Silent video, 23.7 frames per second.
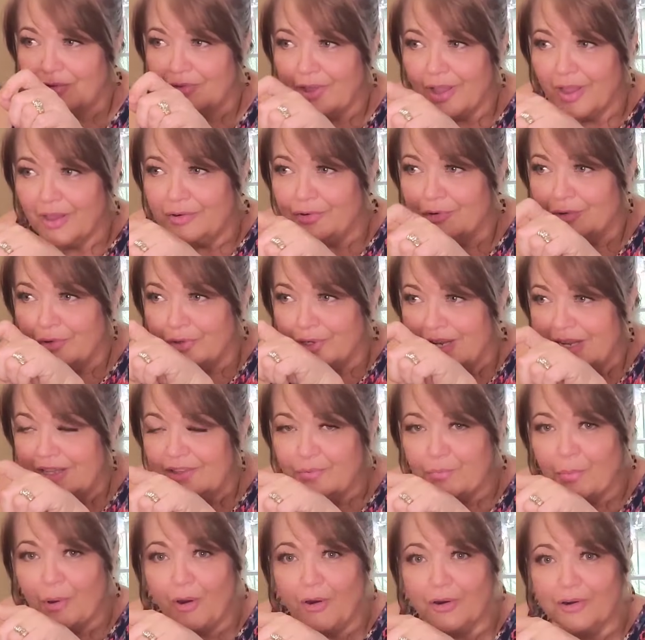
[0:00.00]
the
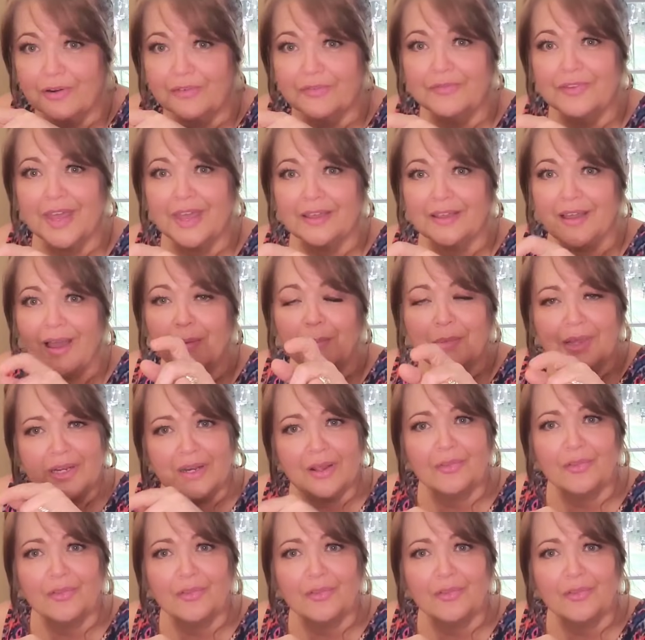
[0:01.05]
underneath part of that comment,